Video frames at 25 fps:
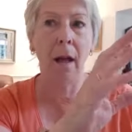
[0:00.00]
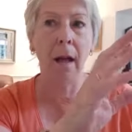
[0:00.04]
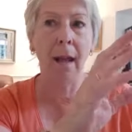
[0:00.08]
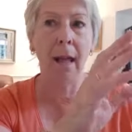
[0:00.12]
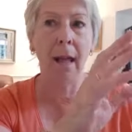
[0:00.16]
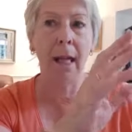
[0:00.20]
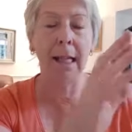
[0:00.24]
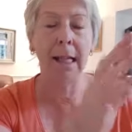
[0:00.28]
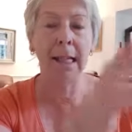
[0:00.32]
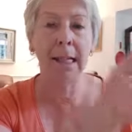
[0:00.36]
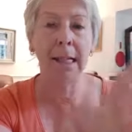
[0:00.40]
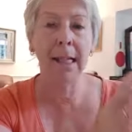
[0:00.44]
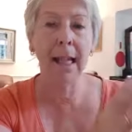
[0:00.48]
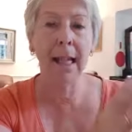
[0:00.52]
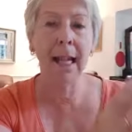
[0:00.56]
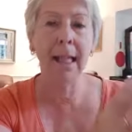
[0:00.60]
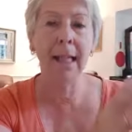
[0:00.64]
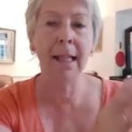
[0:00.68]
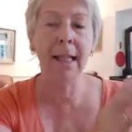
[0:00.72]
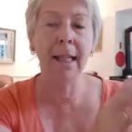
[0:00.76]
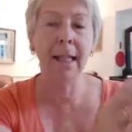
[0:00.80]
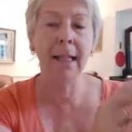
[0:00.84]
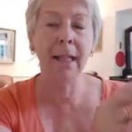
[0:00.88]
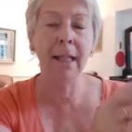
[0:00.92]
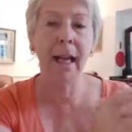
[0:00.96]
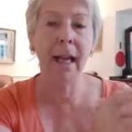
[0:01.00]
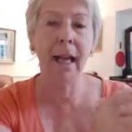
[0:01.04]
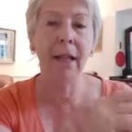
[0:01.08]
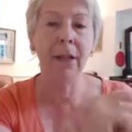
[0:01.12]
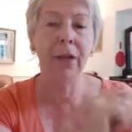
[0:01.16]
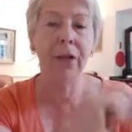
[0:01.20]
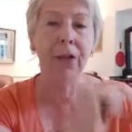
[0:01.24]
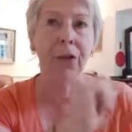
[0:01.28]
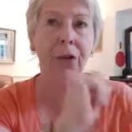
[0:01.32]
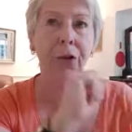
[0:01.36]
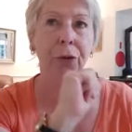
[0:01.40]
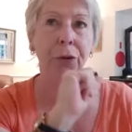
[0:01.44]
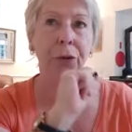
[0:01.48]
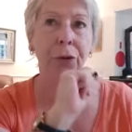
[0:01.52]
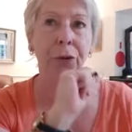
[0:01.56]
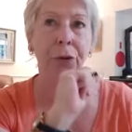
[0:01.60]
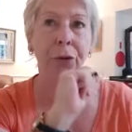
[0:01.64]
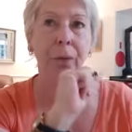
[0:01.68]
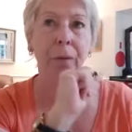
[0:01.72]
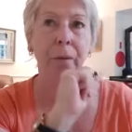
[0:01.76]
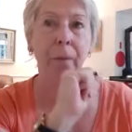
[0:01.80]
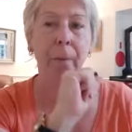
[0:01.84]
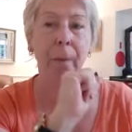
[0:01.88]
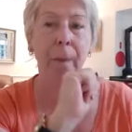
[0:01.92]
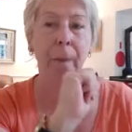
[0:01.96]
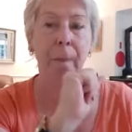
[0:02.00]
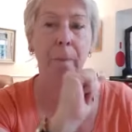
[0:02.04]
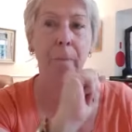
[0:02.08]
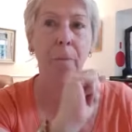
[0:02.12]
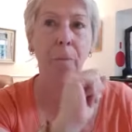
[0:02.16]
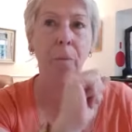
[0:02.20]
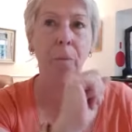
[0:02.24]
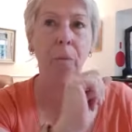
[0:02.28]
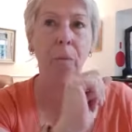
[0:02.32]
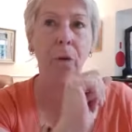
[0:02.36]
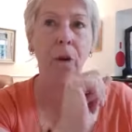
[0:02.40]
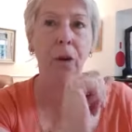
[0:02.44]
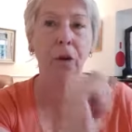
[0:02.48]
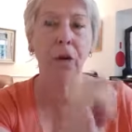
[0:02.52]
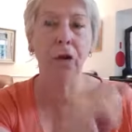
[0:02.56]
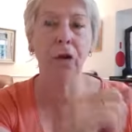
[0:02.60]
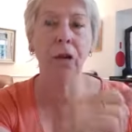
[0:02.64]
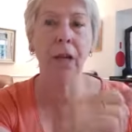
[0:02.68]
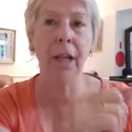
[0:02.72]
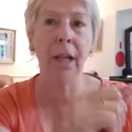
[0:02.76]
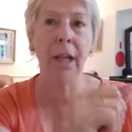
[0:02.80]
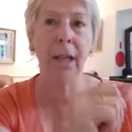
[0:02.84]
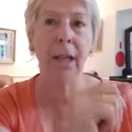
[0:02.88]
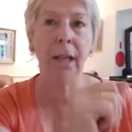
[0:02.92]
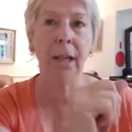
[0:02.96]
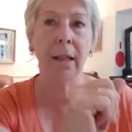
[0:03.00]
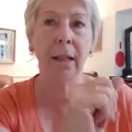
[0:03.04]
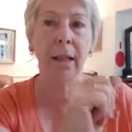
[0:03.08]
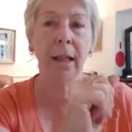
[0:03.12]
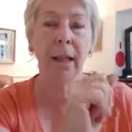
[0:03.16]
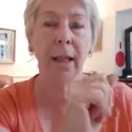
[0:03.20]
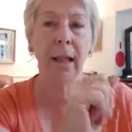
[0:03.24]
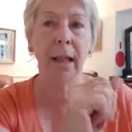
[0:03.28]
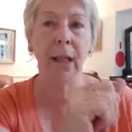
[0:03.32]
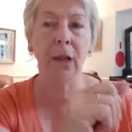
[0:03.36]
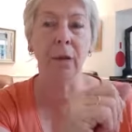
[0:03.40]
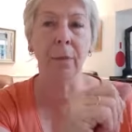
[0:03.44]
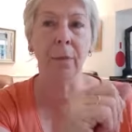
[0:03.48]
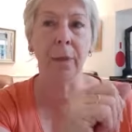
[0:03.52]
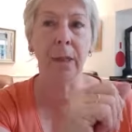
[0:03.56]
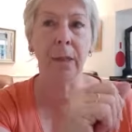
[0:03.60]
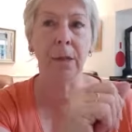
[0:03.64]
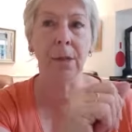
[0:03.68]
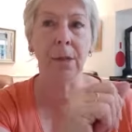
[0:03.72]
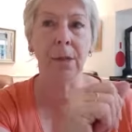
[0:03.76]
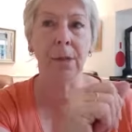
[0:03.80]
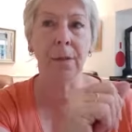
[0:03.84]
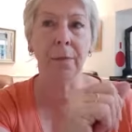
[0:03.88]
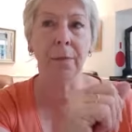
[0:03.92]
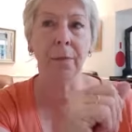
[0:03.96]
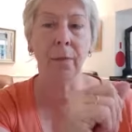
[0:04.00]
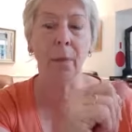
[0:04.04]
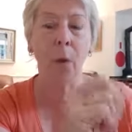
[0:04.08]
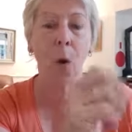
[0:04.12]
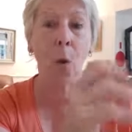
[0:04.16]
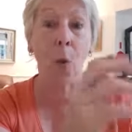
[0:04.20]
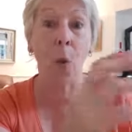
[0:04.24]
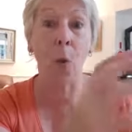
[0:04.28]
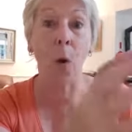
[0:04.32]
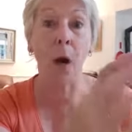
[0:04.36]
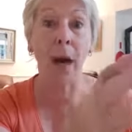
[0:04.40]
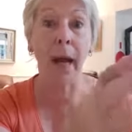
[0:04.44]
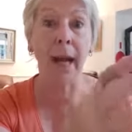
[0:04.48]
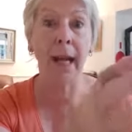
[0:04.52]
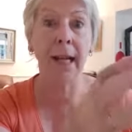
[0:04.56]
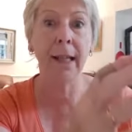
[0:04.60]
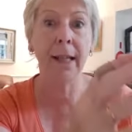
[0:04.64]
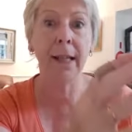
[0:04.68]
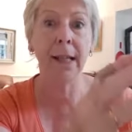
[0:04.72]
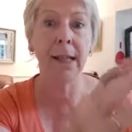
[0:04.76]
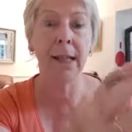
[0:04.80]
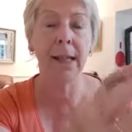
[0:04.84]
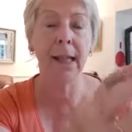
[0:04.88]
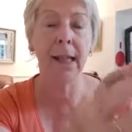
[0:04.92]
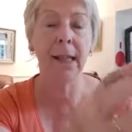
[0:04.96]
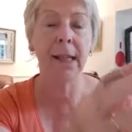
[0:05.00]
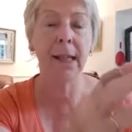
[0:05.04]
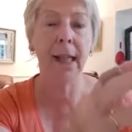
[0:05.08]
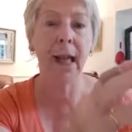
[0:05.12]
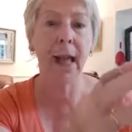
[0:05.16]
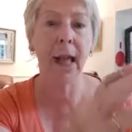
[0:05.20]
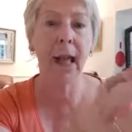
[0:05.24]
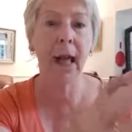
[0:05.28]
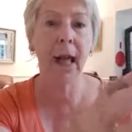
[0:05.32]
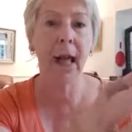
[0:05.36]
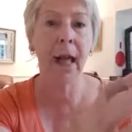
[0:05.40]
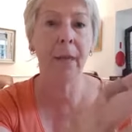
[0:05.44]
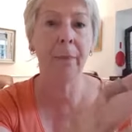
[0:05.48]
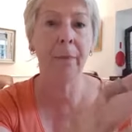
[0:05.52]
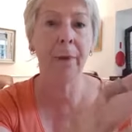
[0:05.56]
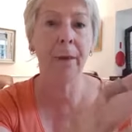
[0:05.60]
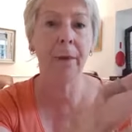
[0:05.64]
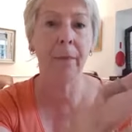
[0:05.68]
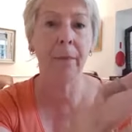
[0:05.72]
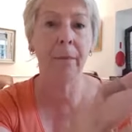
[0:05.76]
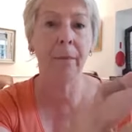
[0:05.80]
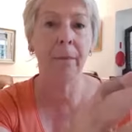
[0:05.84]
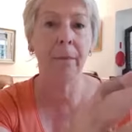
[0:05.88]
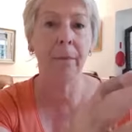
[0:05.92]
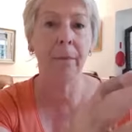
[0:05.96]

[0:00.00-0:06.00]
extending that to chronic ailments. Why does this happen?